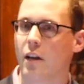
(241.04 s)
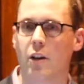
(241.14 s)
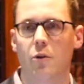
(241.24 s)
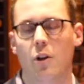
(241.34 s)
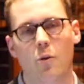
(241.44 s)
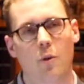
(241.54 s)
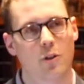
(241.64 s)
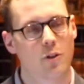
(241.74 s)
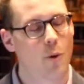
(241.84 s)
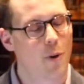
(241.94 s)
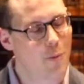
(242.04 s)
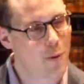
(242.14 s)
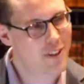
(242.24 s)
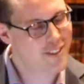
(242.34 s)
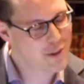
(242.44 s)
I don't want
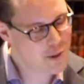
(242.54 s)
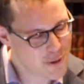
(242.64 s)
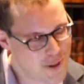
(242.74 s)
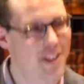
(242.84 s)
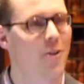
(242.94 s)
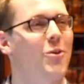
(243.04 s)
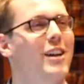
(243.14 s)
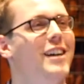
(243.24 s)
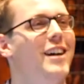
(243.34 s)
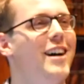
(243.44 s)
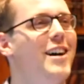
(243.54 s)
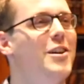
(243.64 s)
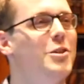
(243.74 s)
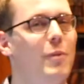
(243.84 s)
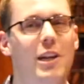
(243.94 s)
to do a long
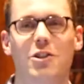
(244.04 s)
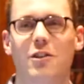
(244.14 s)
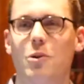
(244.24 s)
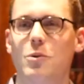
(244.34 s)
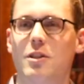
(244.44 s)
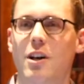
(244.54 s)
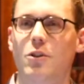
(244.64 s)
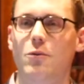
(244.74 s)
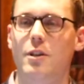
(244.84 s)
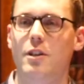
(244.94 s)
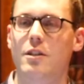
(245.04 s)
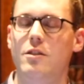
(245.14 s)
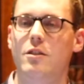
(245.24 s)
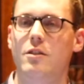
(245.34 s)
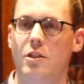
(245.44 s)
speech. I think we start off with a
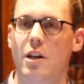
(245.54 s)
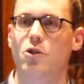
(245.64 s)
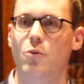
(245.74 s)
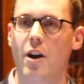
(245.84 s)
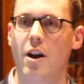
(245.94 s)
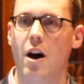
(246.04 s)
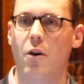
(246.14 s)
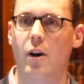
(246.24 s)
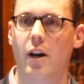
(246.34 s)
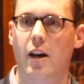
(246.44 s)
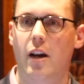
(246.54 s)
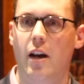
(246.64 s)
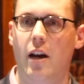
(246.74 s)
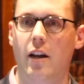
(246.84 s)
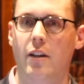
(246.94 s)
discussion right now,
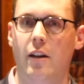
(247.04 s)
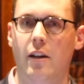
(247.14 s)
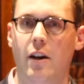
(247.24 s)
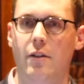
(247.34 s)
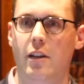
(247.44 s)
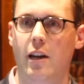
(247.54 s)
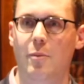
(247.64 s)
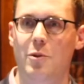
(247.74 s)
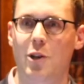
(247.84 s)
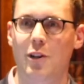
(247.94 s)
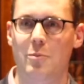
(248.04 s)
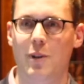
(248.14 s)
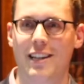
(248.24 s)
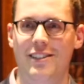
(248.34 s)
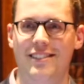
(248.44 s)
and I think Caleb's going to
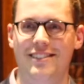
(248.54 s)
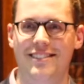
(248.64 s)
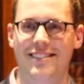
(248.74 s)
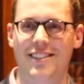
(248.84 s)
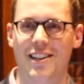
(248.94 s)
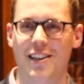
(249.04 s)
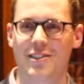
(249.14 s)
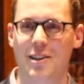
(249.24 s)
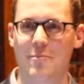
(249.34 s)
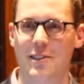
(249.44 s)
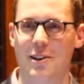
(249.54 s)
explain the next steps